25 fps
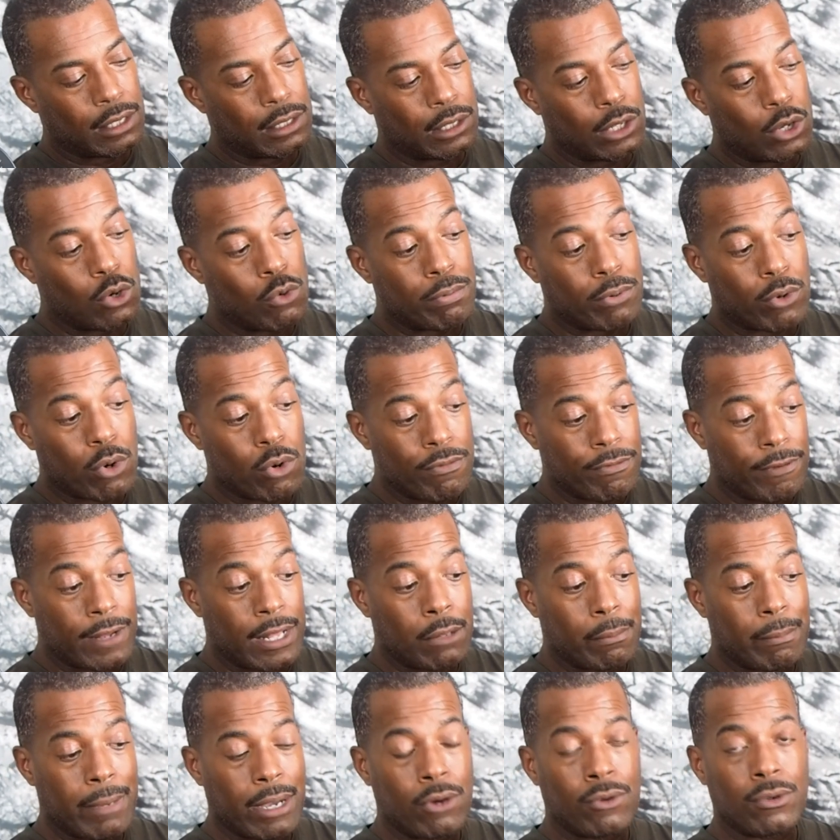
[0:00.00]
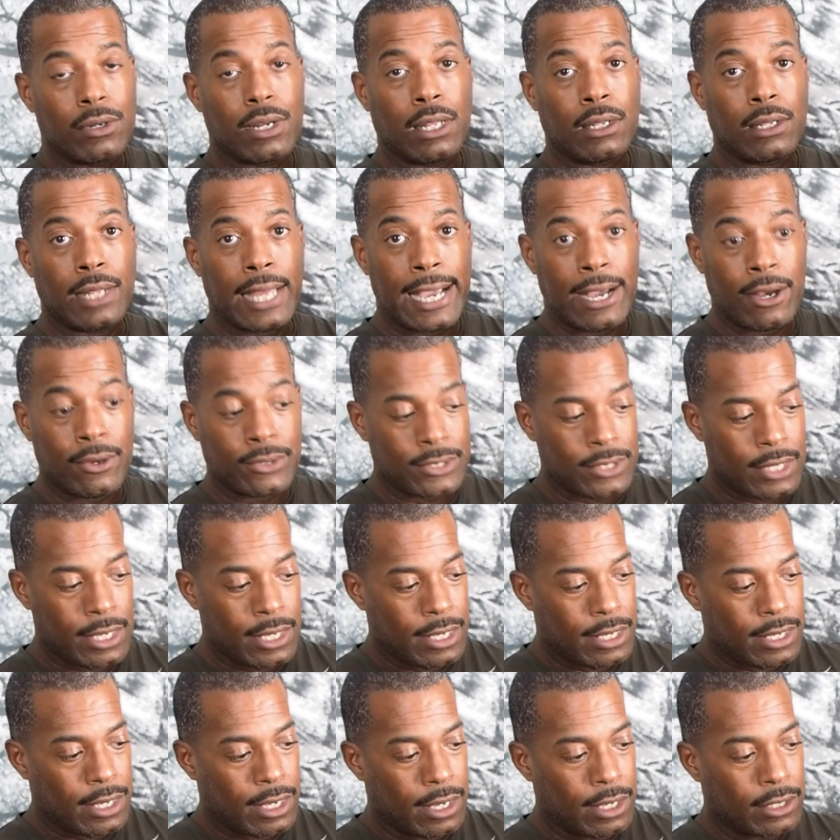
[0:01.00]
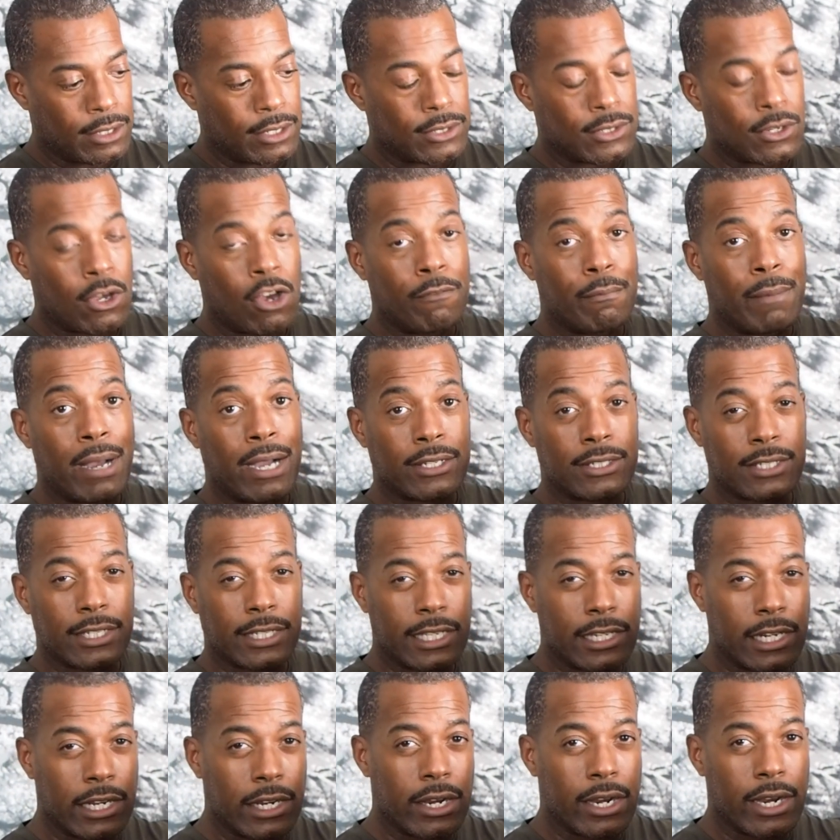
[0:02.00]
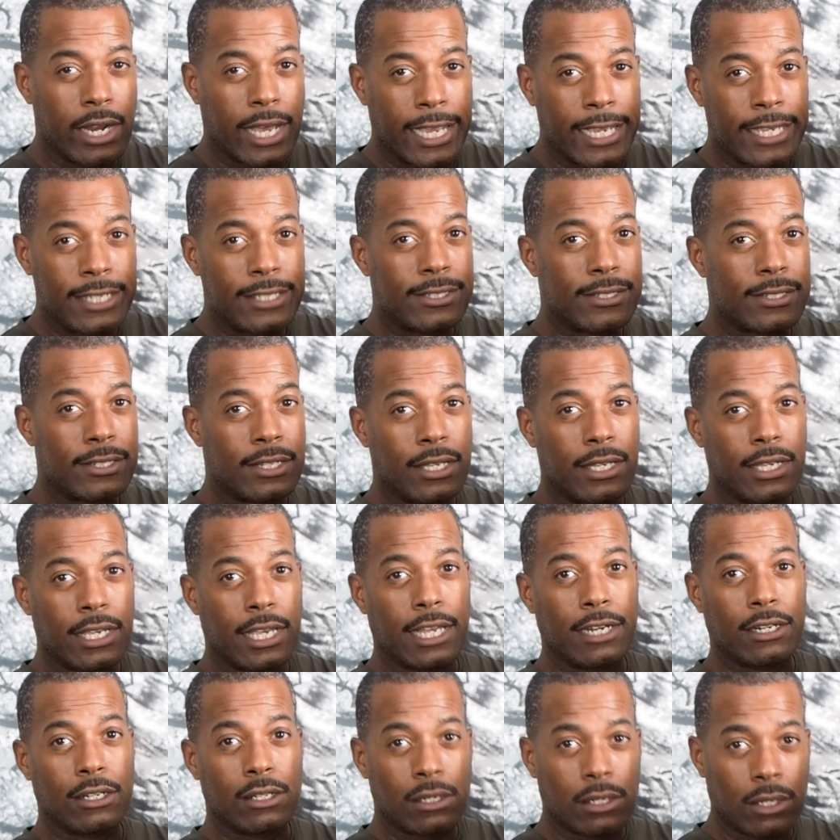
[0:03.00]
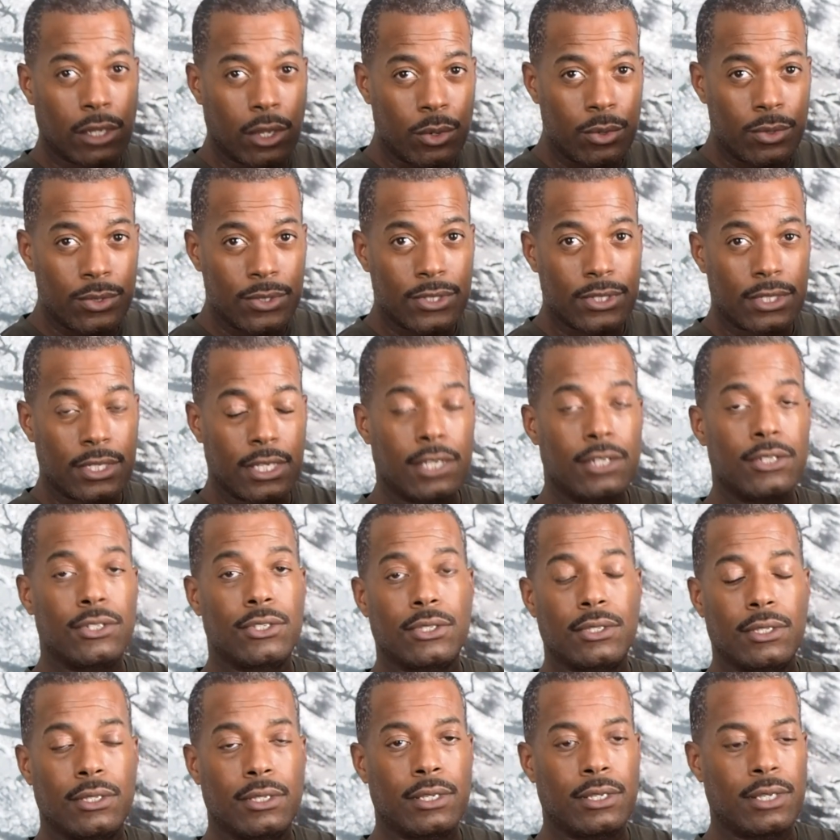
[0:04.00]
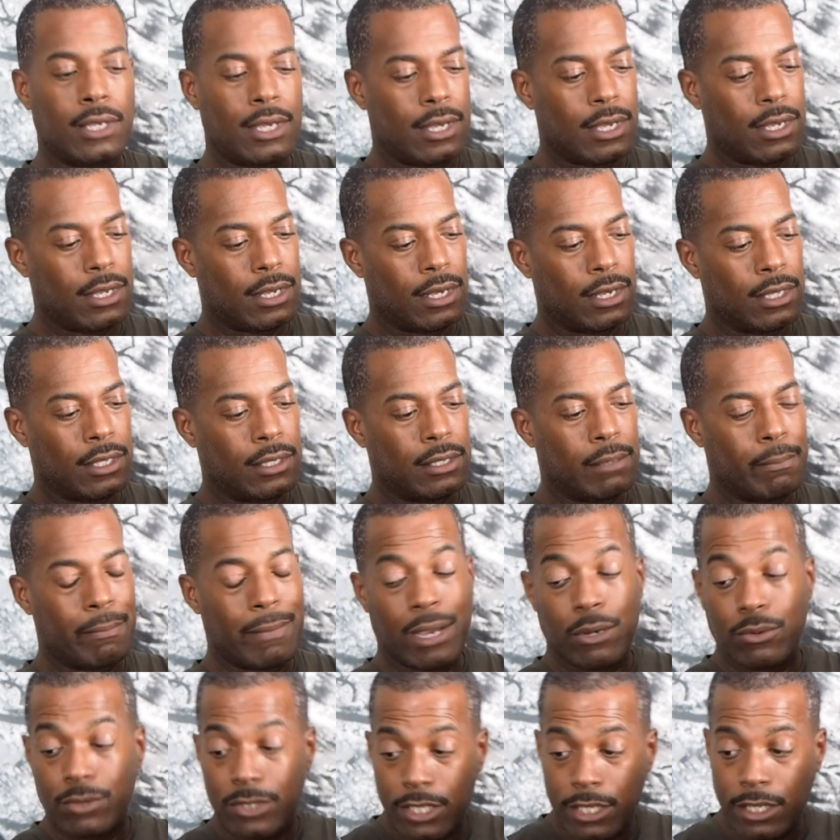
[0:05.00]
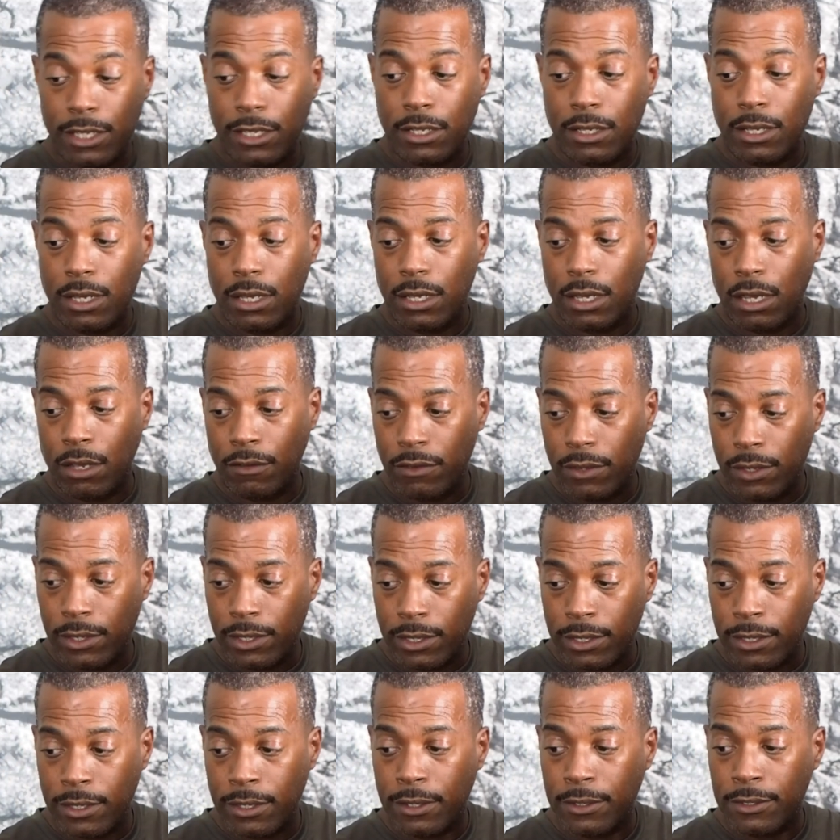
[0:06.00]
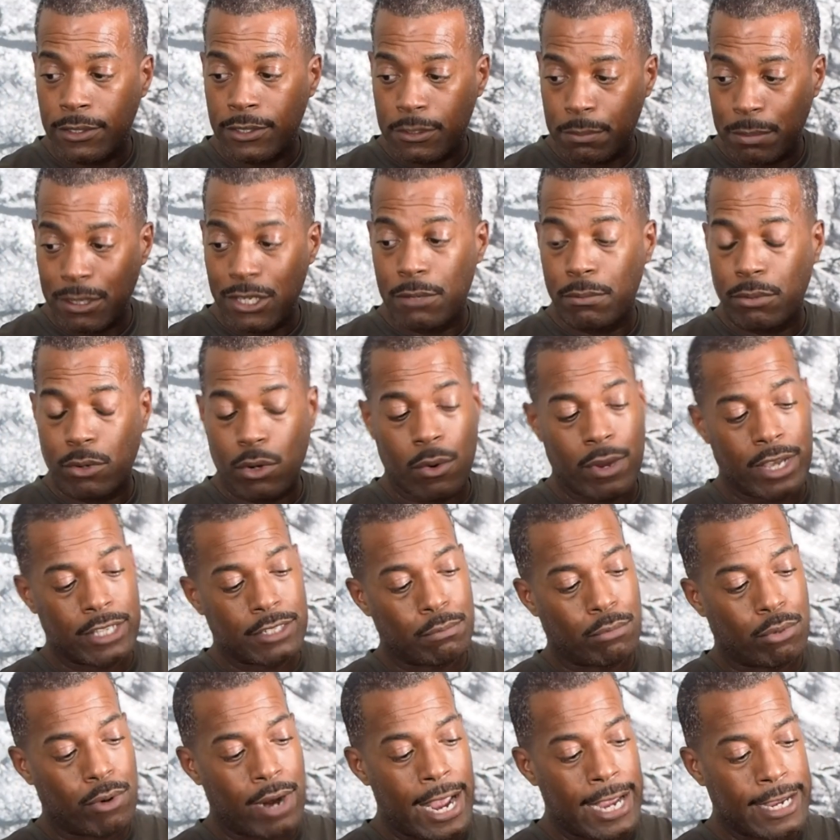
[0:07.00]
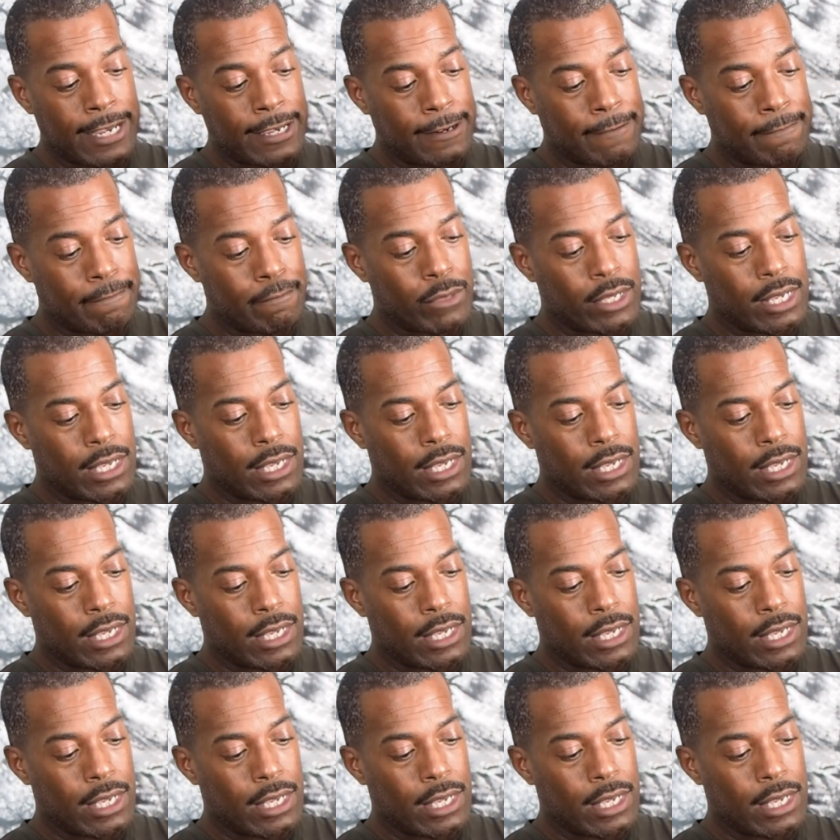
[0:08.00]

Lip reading: low profile mount allows the softbox to get in nice and close into the mounting of the Speed Pro S bracket,